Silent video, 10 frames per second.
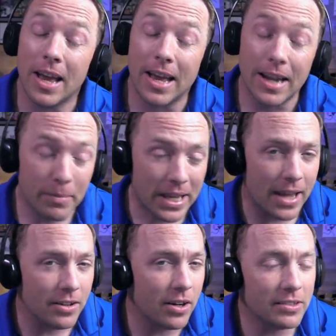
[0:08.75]
And at
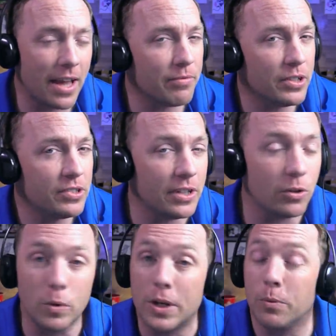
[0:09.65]
McCann Dogs, every single week,